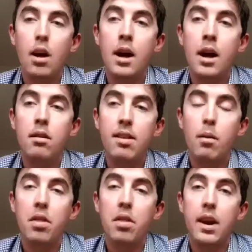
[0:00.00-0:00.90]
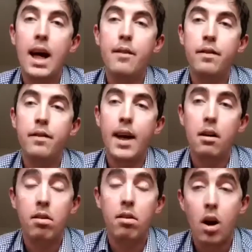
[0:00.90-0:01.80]
and see whether they have an effect.
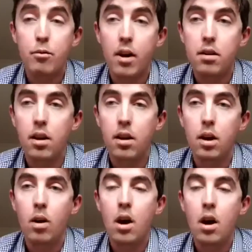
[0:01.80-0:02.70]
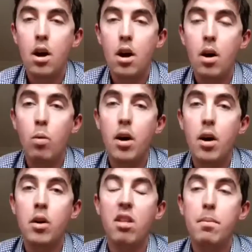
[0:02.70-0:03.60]
So I'm trying to work
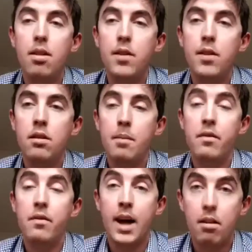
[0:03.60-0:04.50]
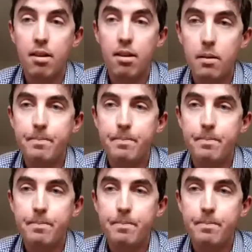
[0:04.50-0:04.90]
on a specific type of cancer.